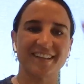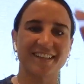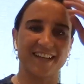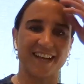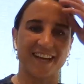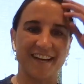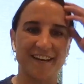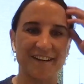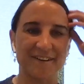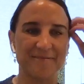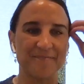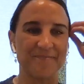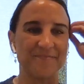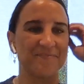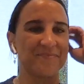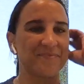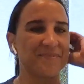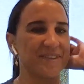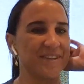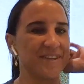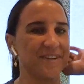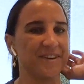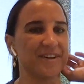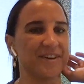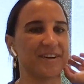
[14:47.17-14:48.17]

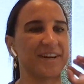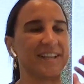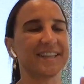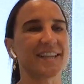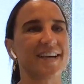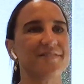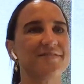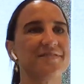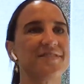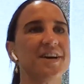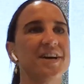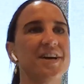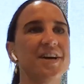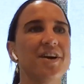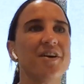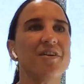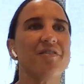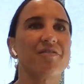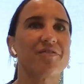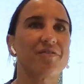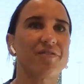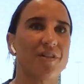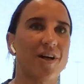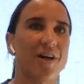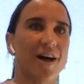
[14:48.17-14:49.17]
I love
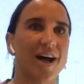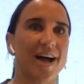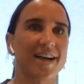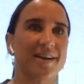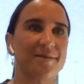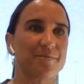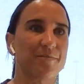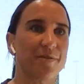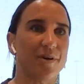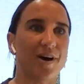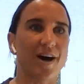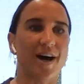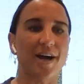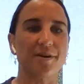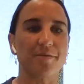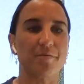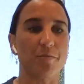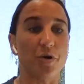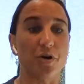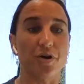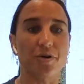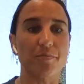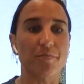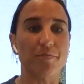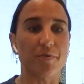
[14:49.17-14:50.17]
flying behind a
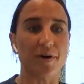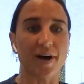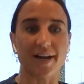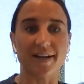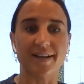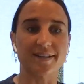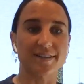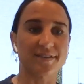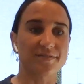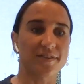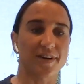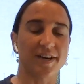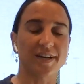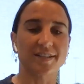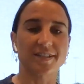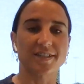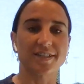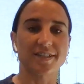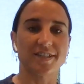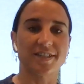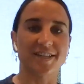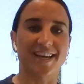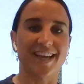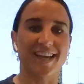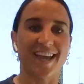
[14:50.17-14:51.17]
motorbike as fast
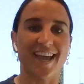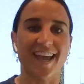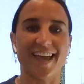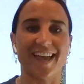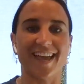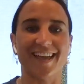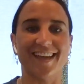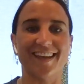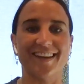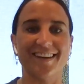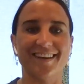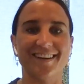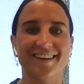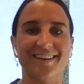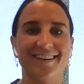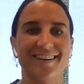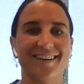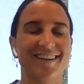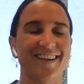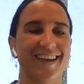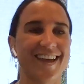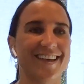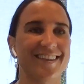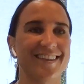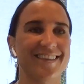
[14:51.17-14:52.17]
as you can
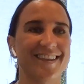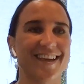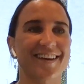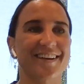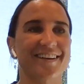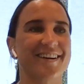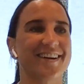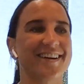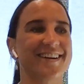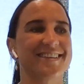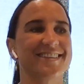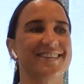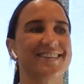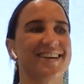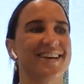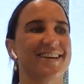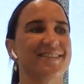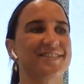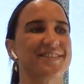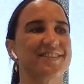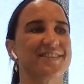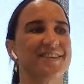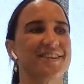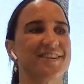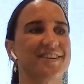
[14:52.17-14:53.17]
and that kind of
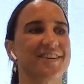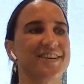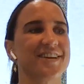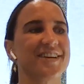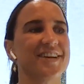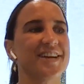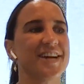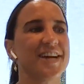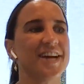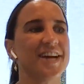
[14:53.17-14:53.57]
stuff. So